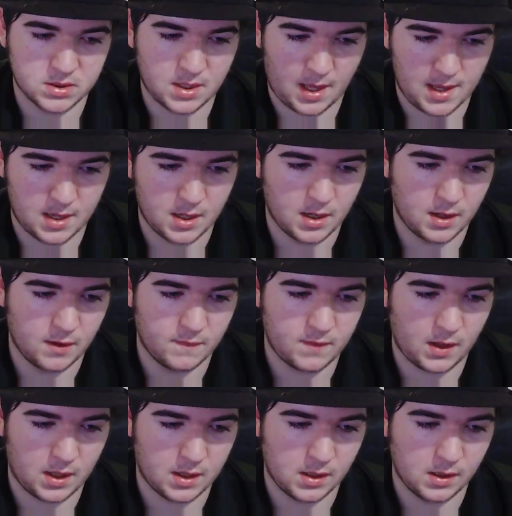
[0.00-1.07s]
had I have
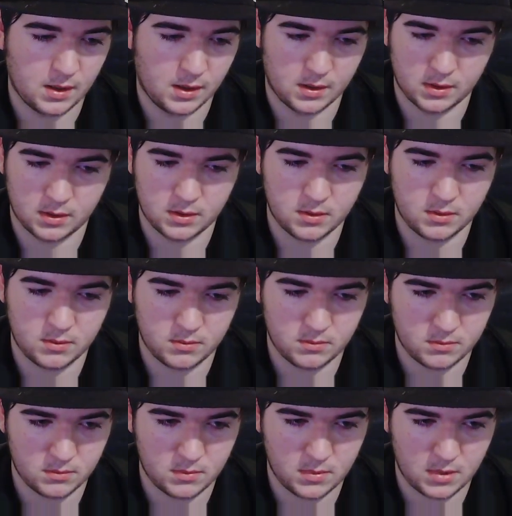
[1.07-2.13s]
had a hug,
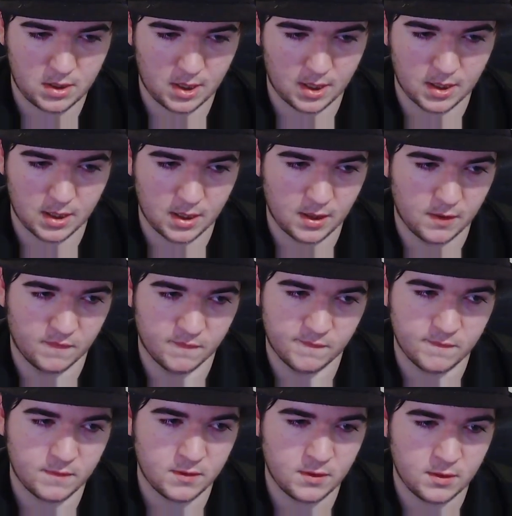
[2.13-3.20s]
had I
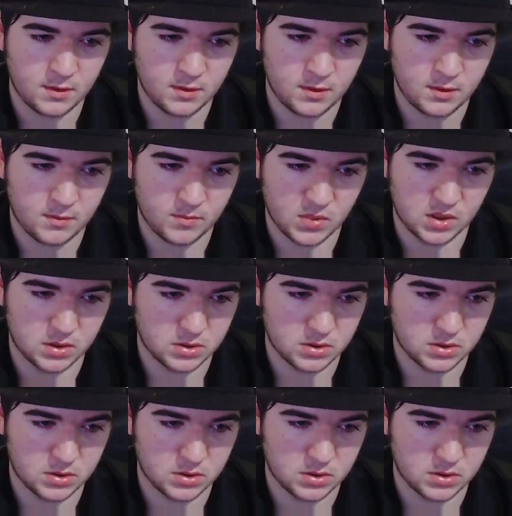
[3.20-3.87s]
have been